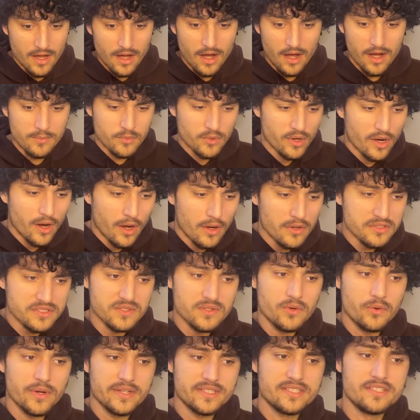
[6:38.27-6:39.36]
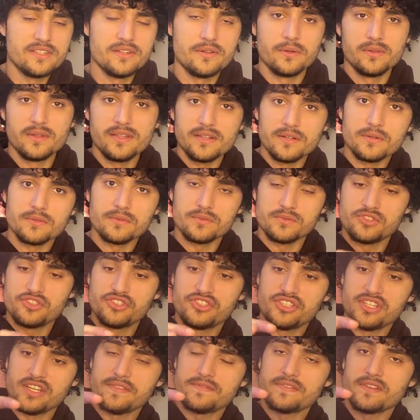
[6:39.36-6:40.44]
We're also going to do a little
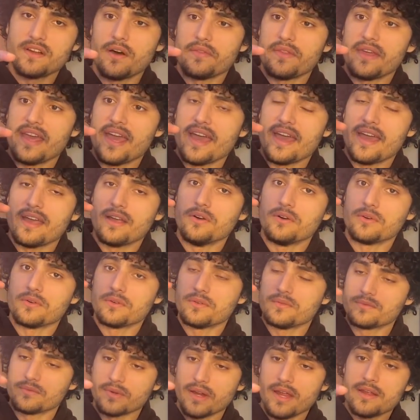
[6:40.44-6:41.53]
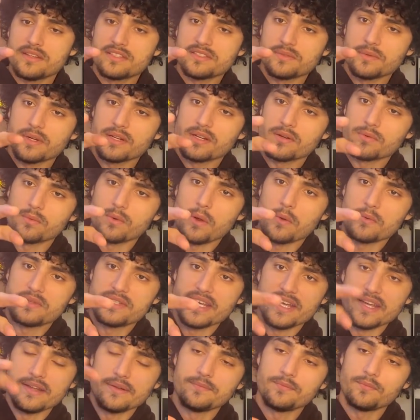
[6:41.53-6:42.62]
shift on the angle, right? So we're going to
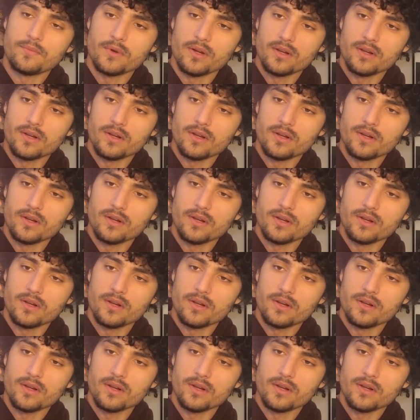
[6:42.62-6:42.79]
rotate.